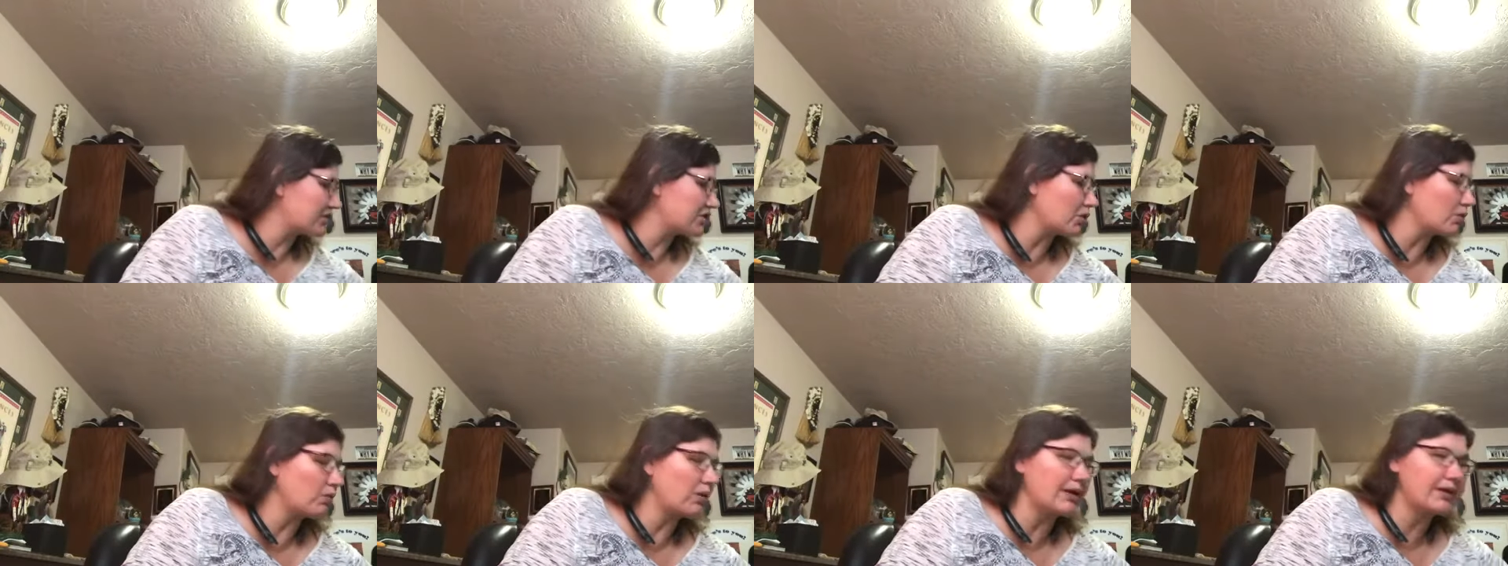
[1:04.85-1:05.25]

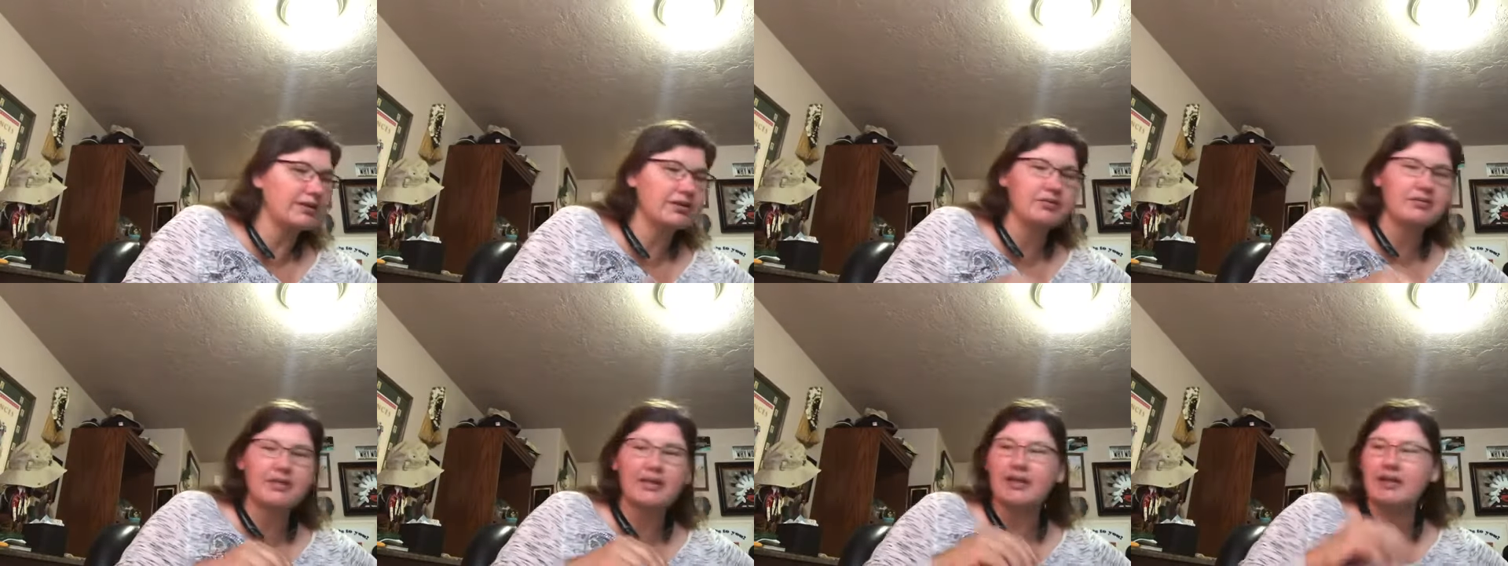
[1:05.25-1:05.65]
So what
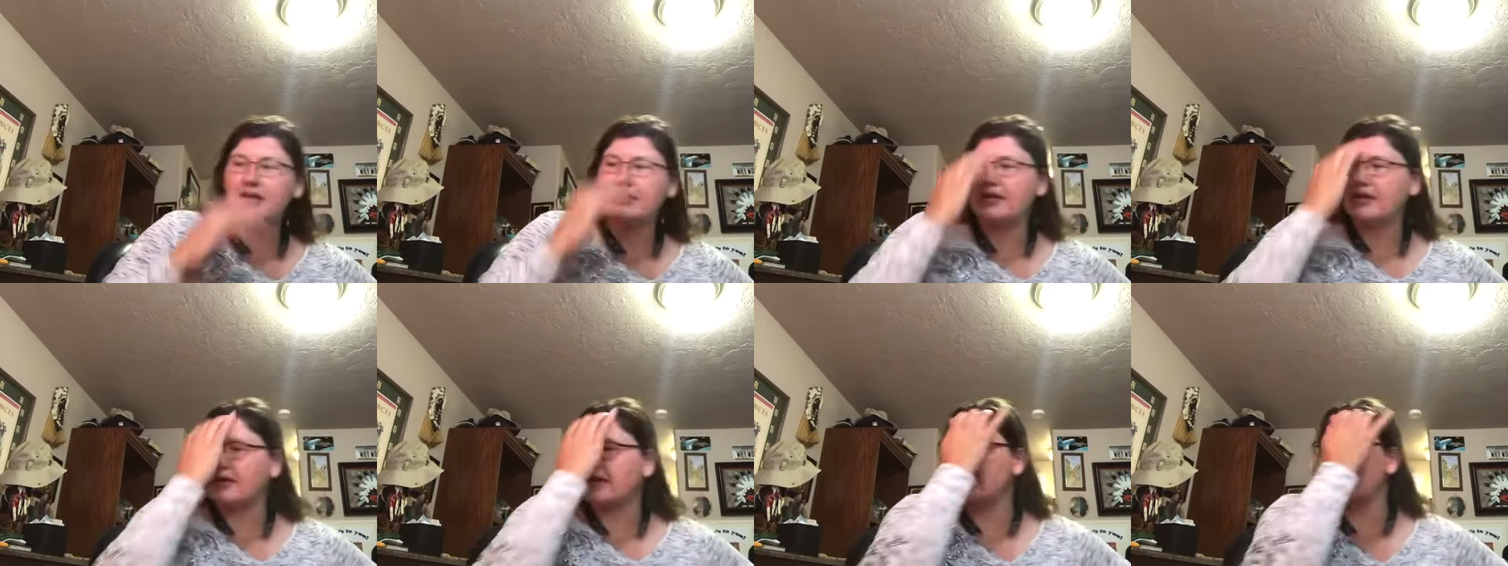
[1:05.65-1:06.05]
you
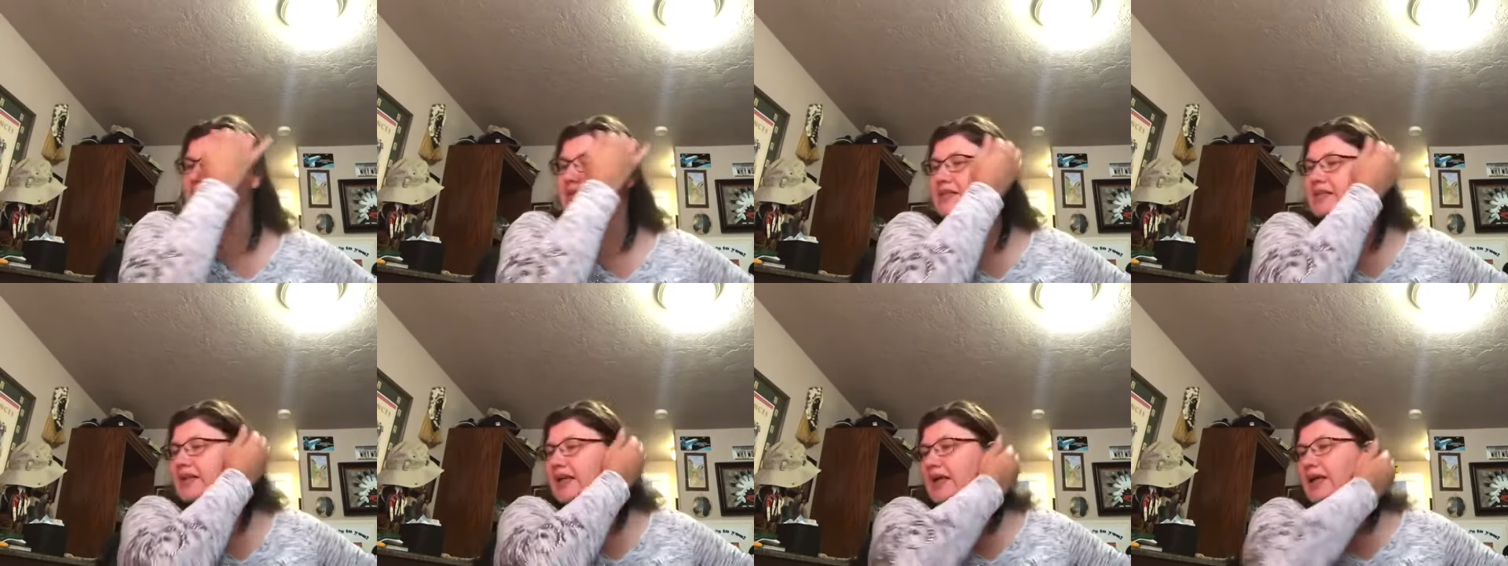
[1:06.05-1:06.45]
need
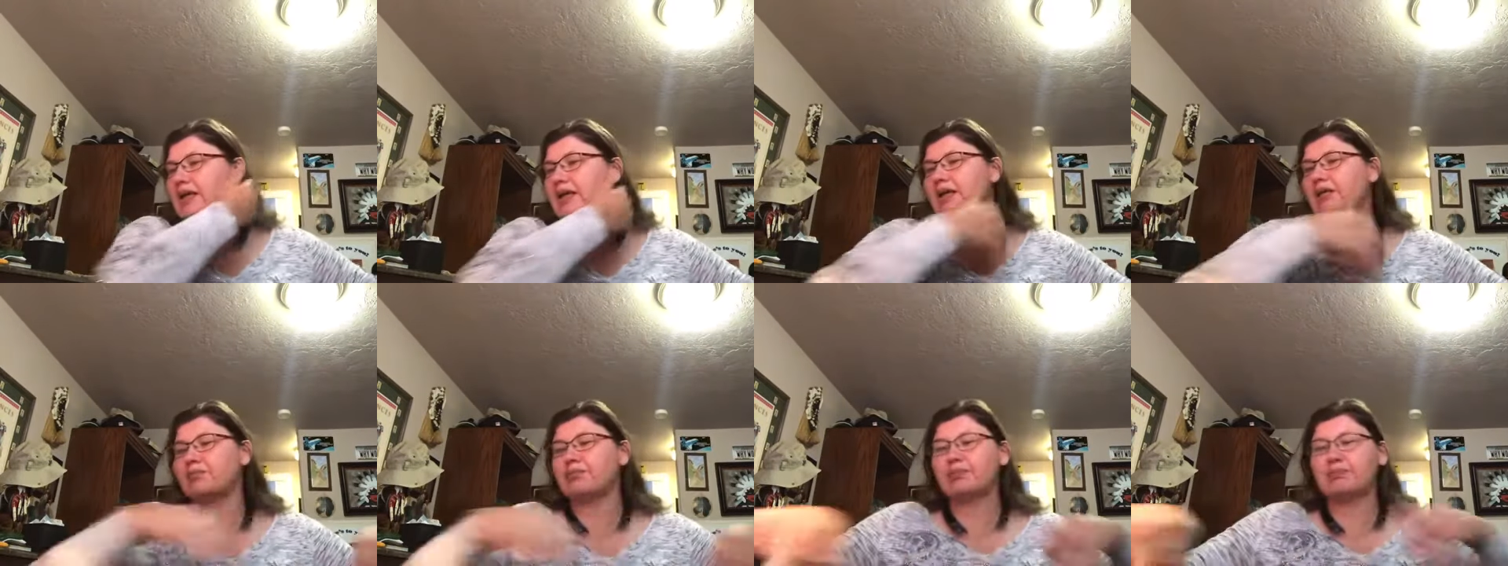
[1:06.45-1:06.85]
is
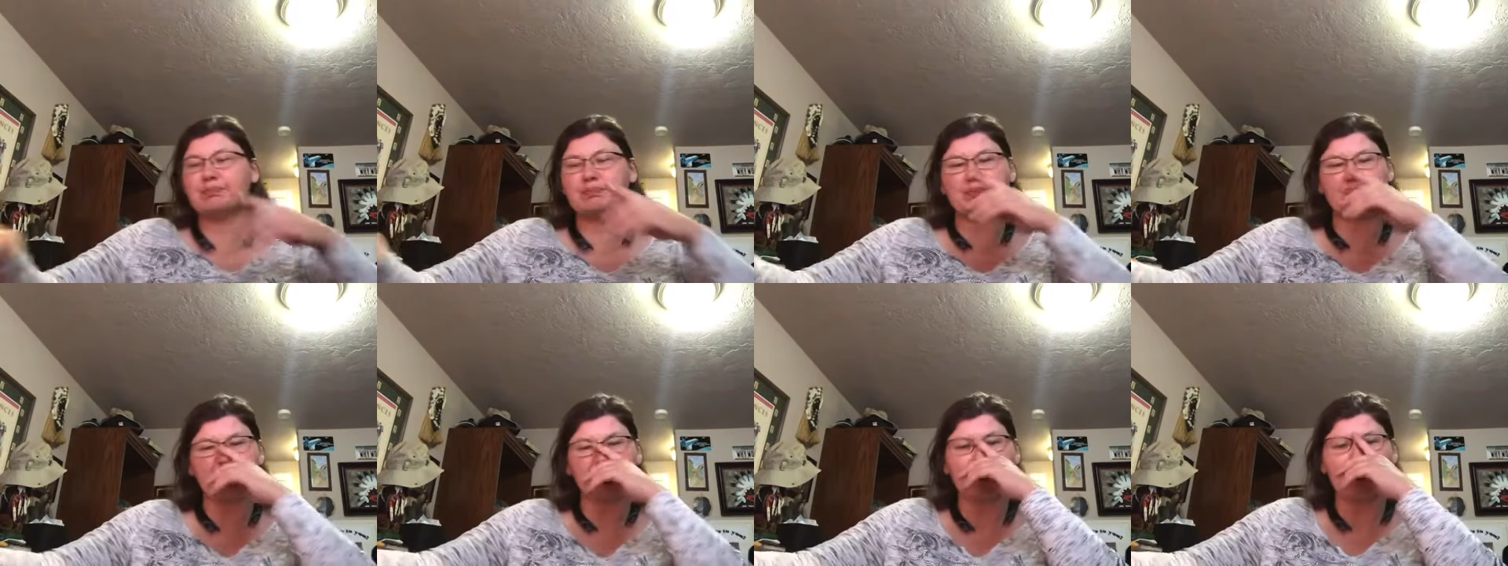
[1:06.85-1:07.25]

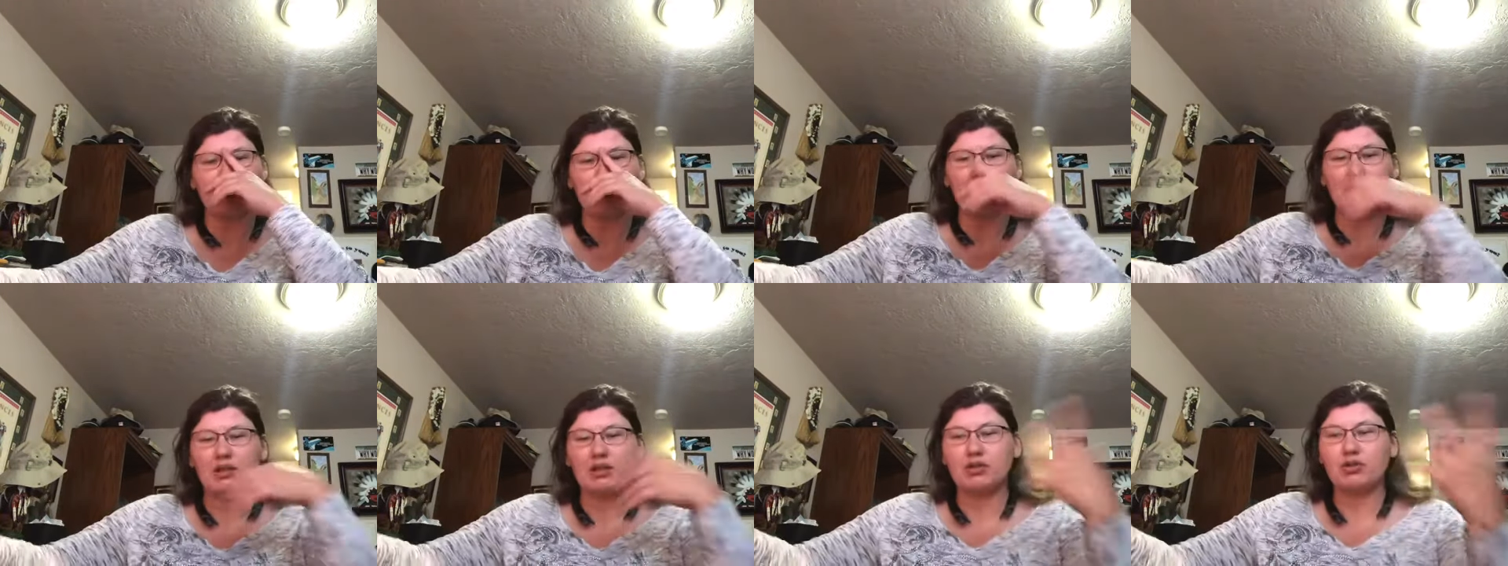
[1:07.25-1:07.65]

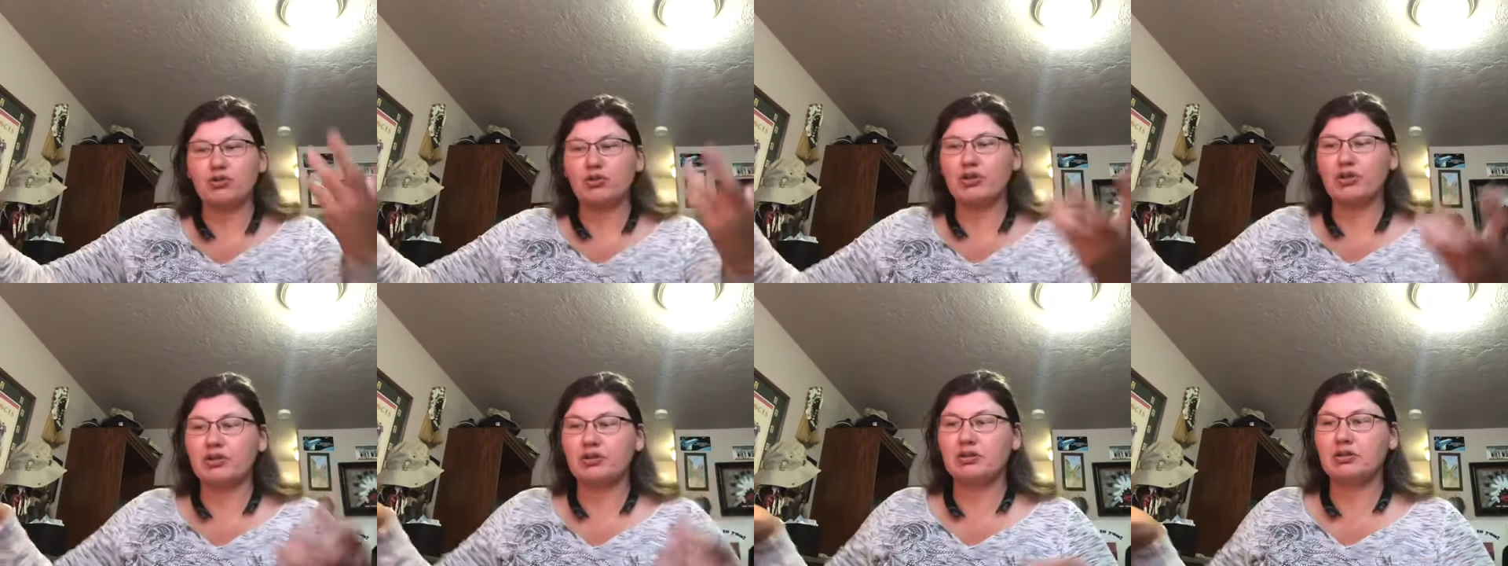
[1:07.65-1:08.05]

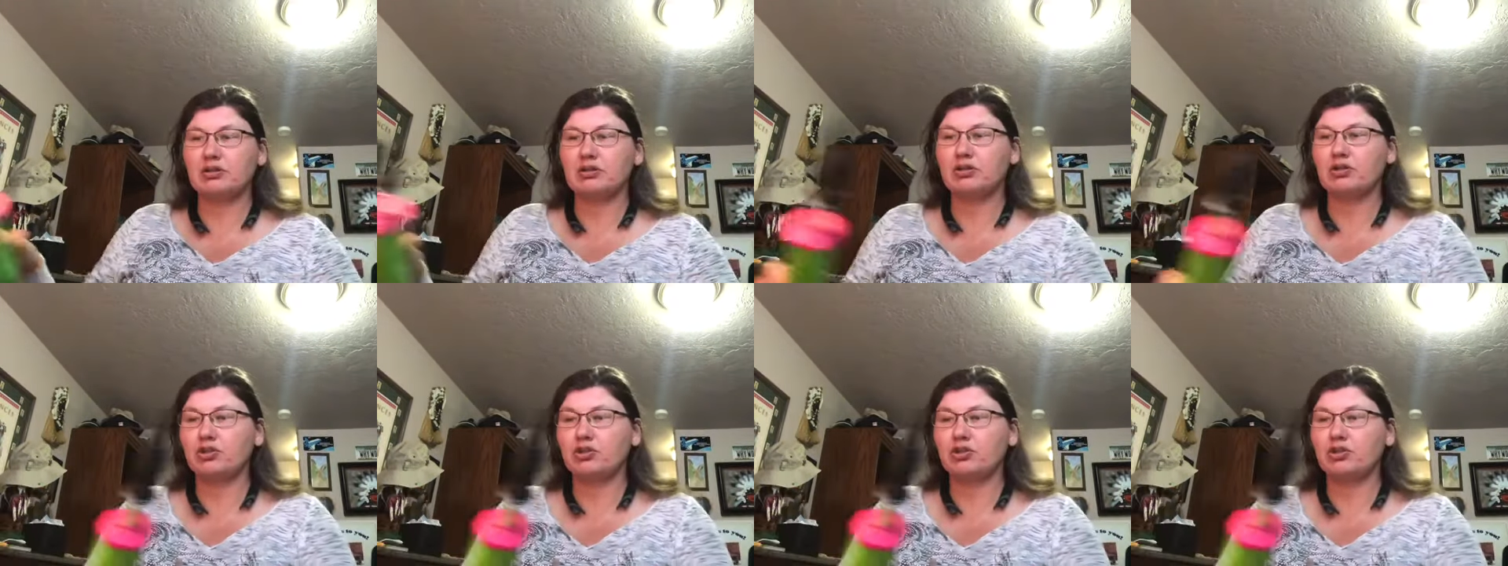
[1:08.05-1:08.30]
you can